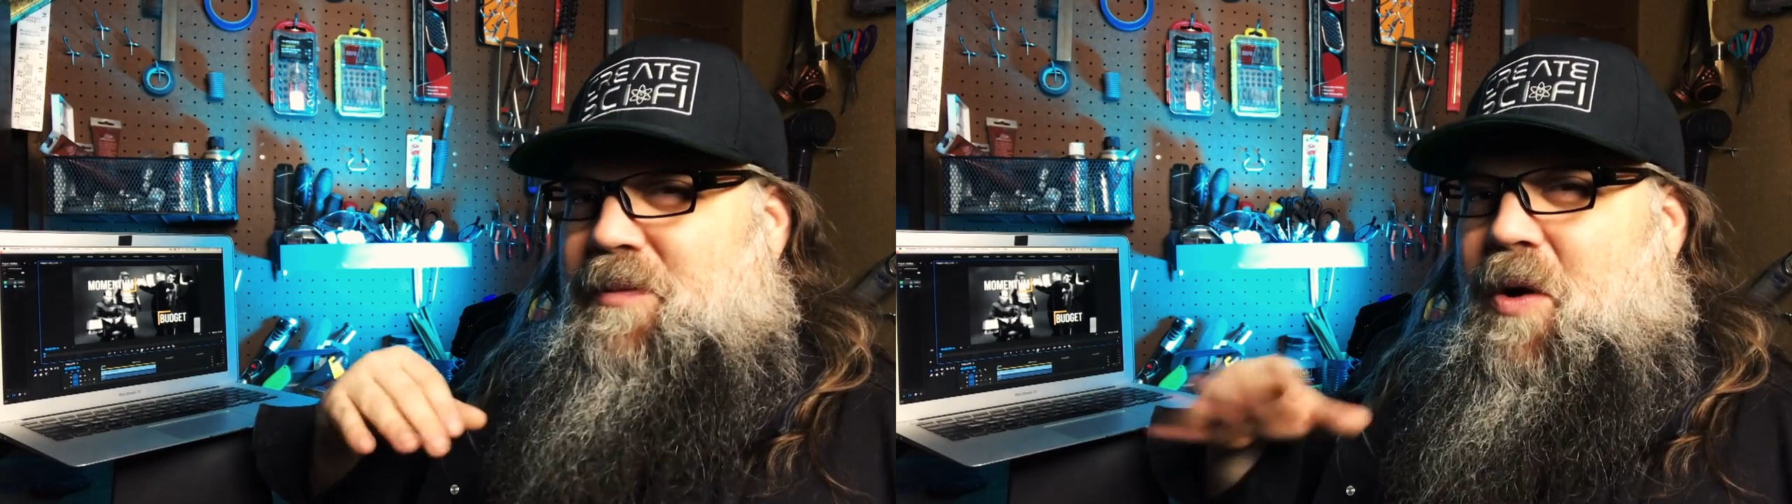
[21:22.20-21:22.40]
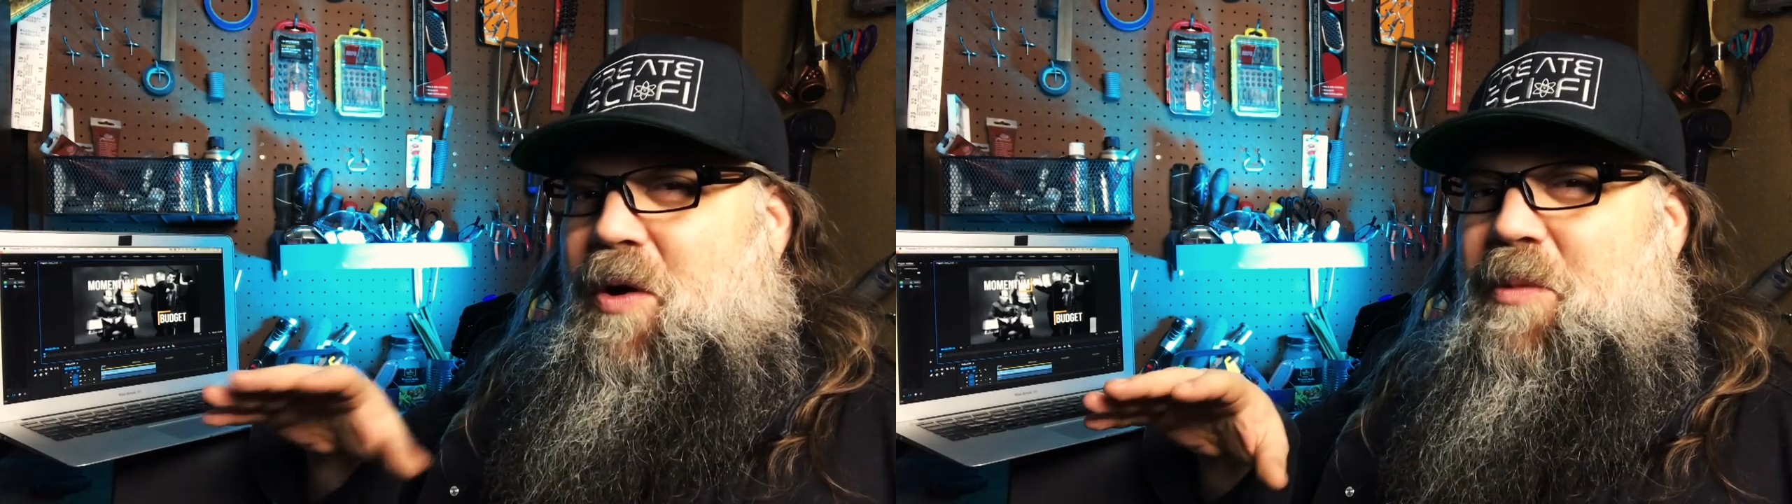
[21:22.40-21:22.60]

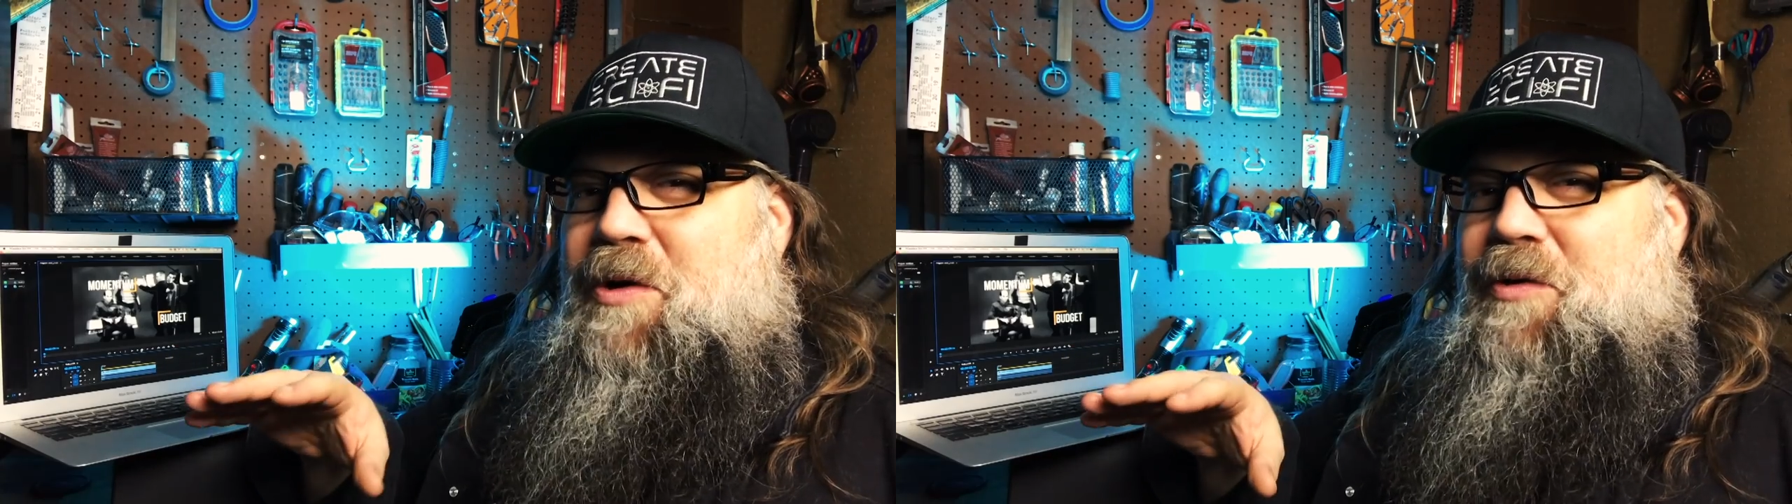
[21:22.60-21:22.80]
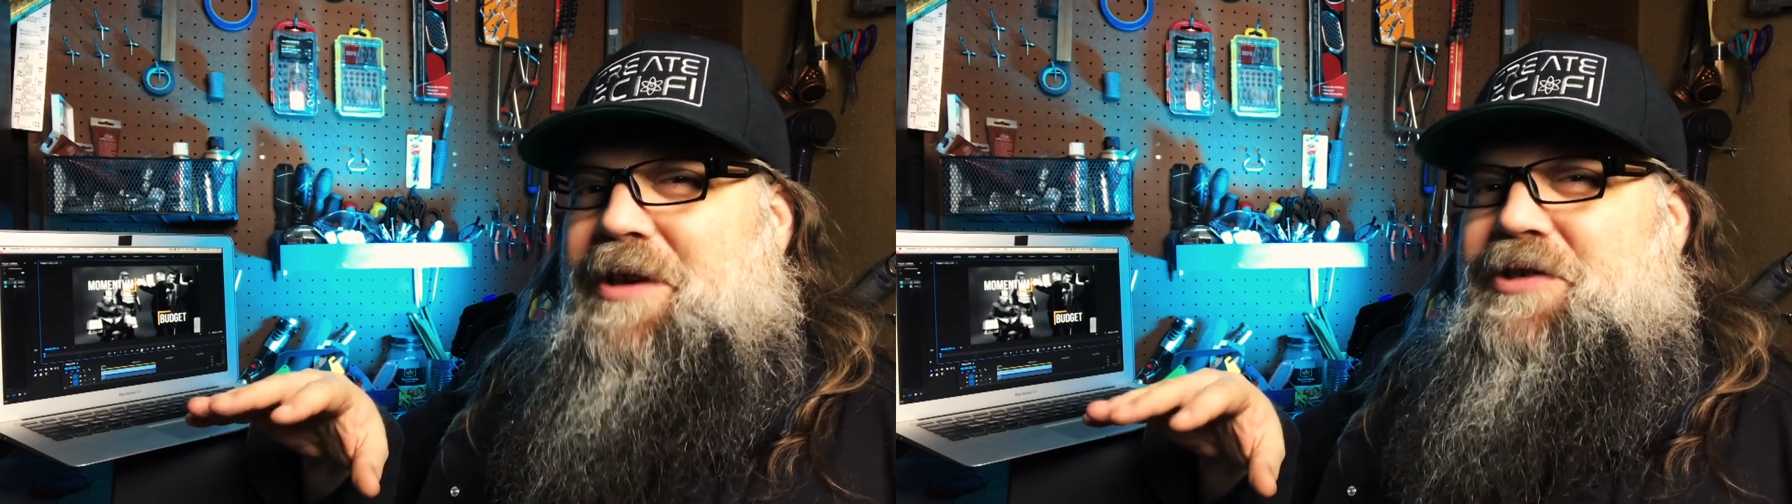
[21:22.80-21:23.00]
horrible
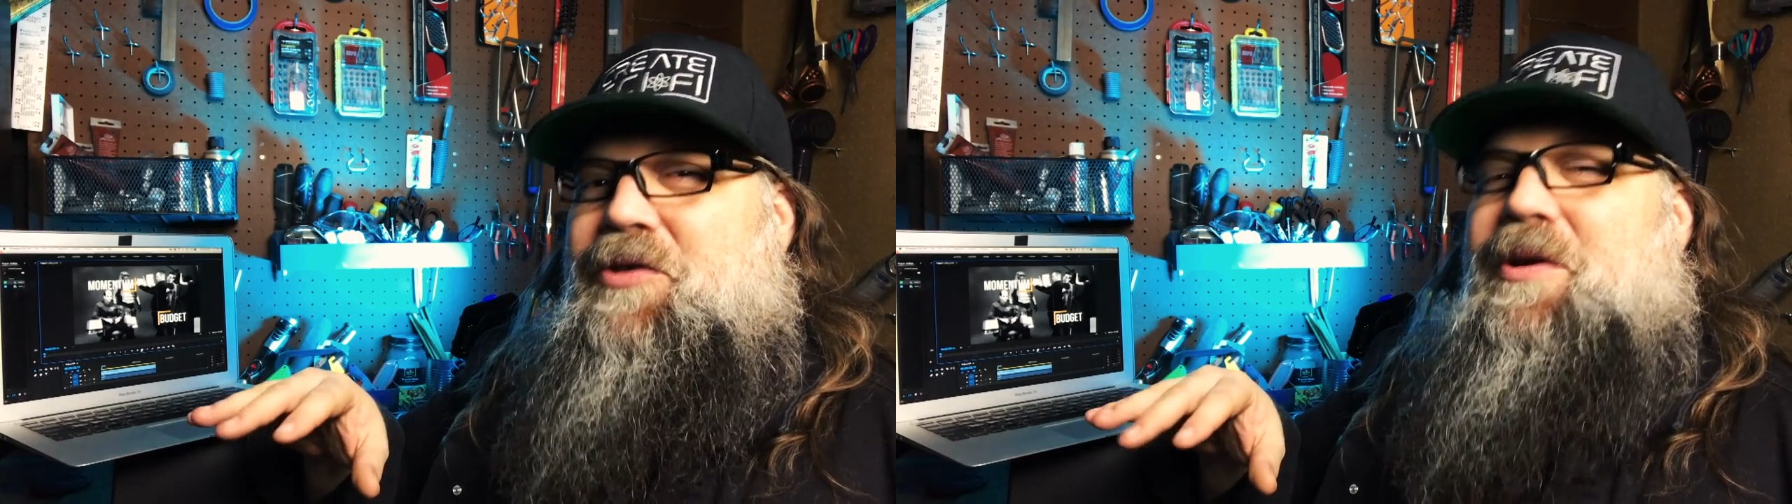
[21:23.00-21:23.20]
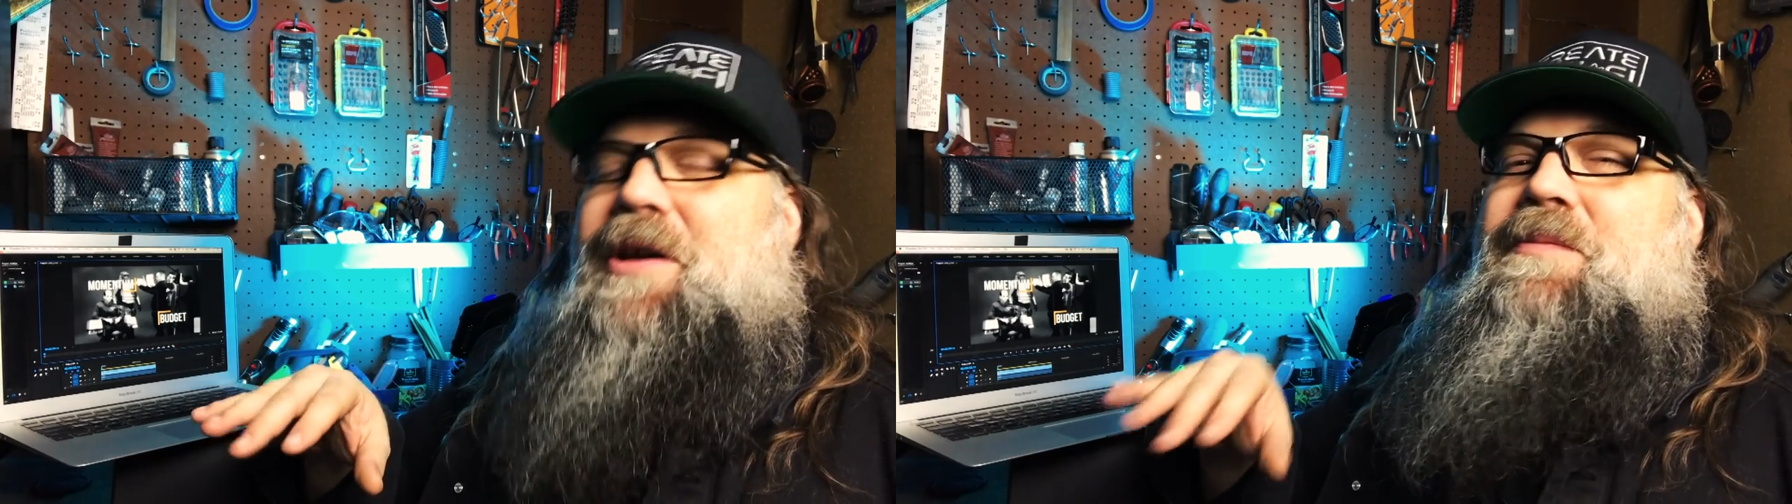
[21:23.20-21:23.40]
green
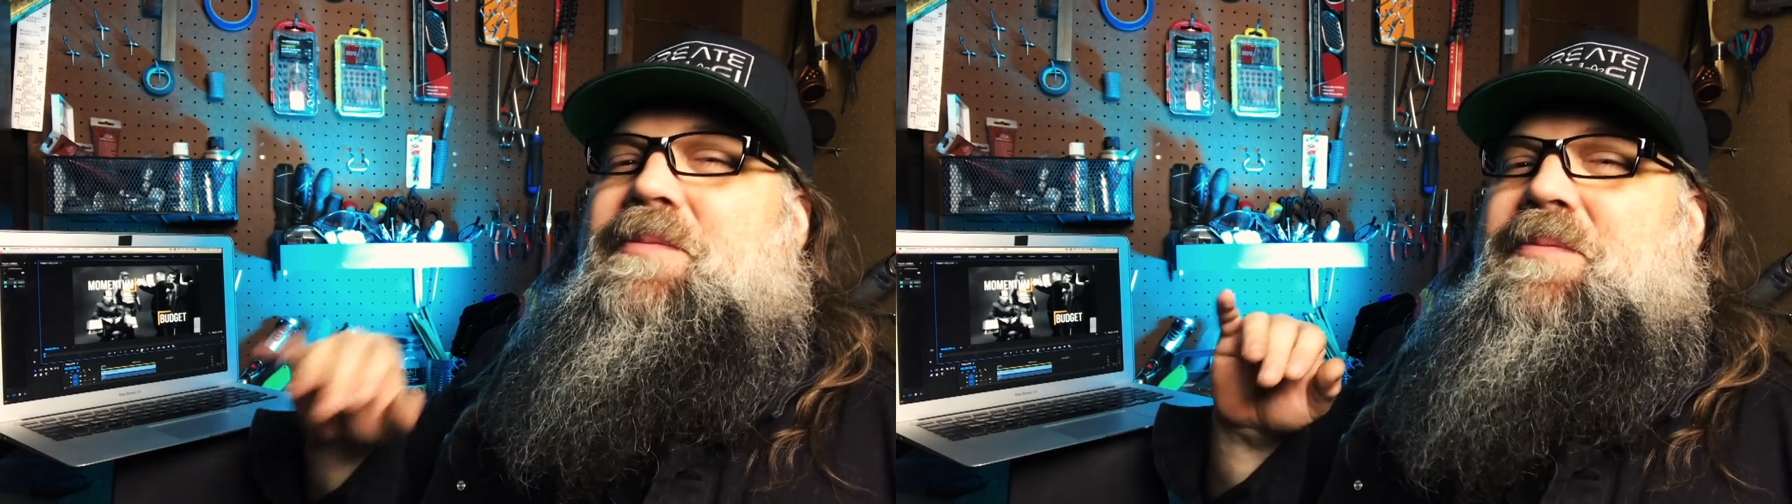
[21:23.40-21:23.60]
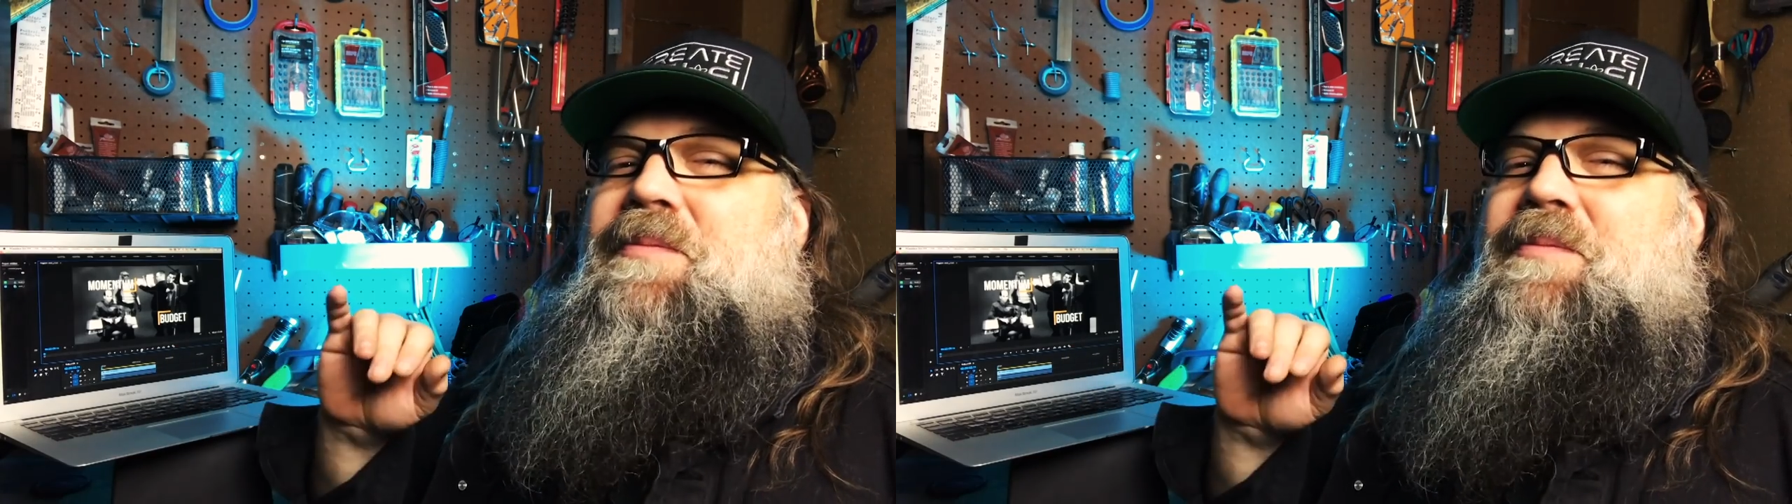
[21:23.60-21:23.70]
screen,